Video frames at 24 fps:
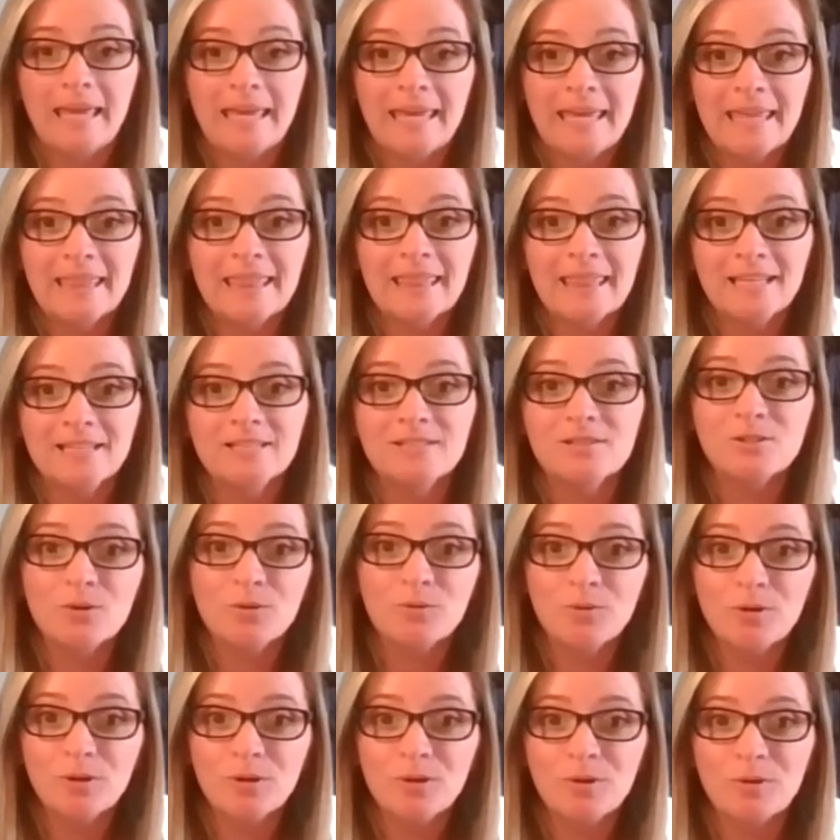In this
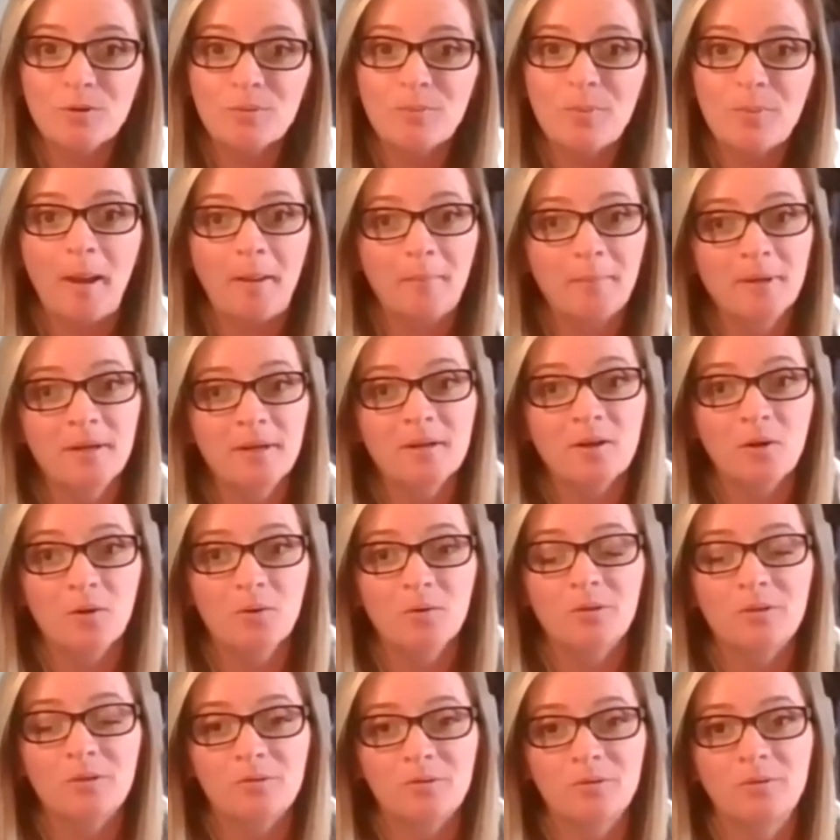group, I'm going to
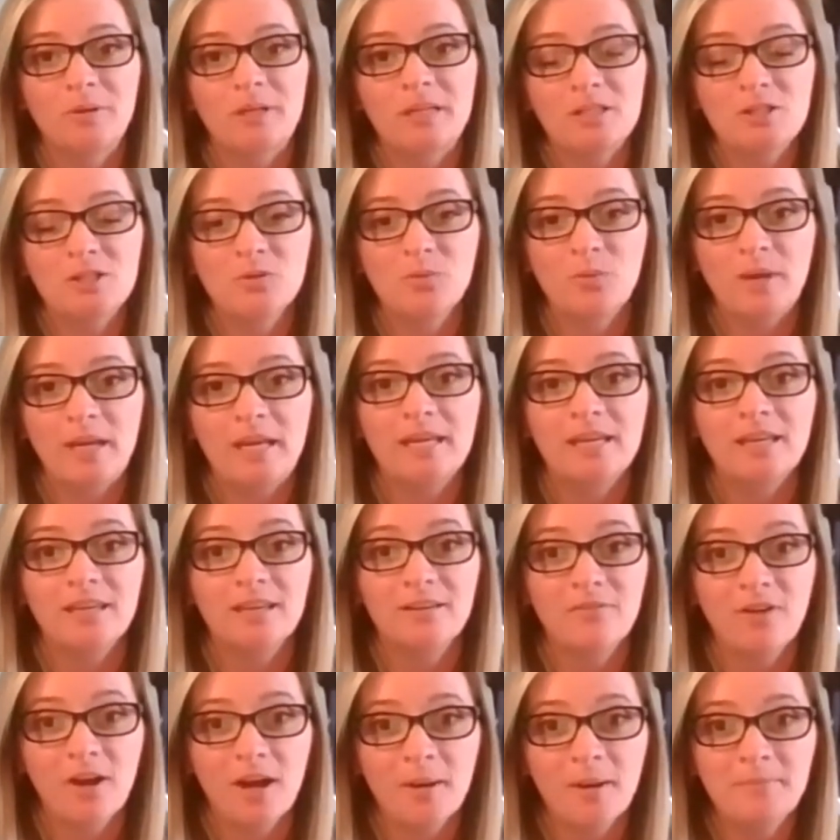go through each week and
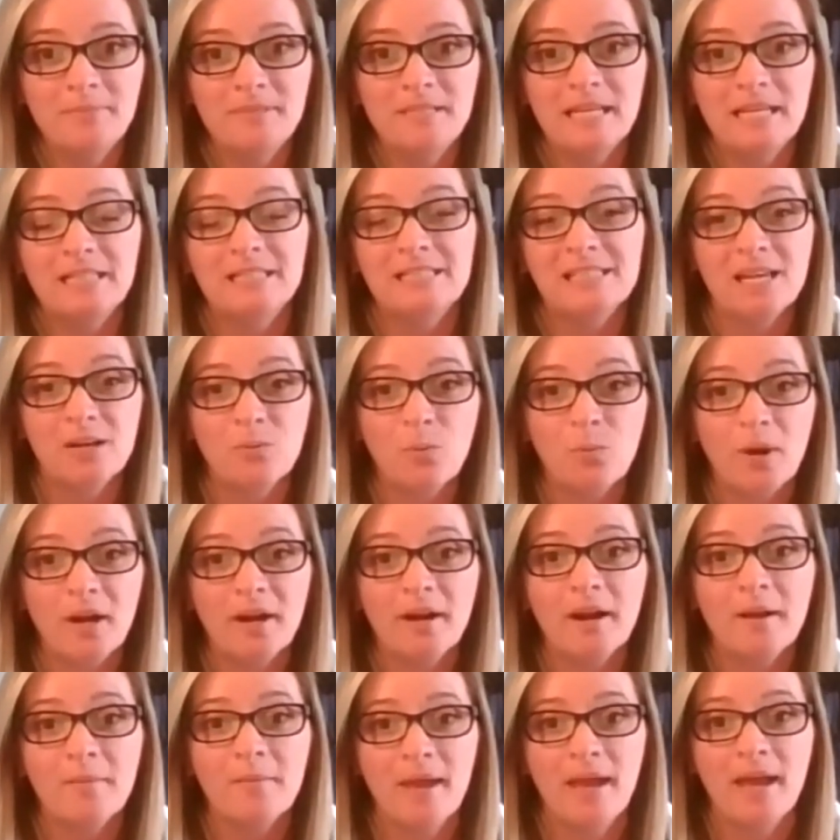give updates on
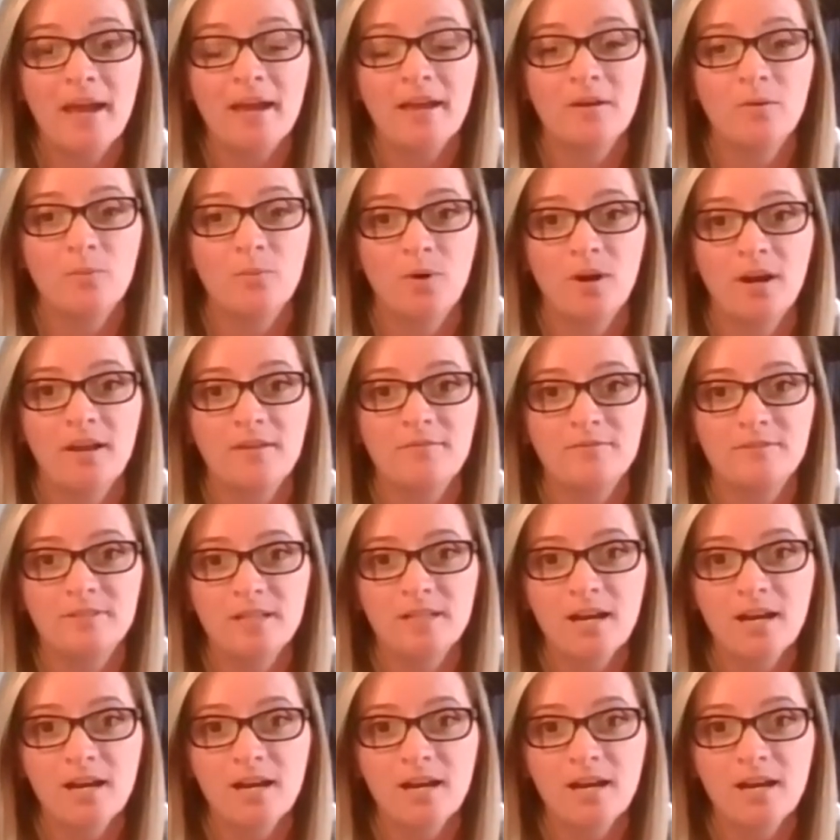where I'm at and what I've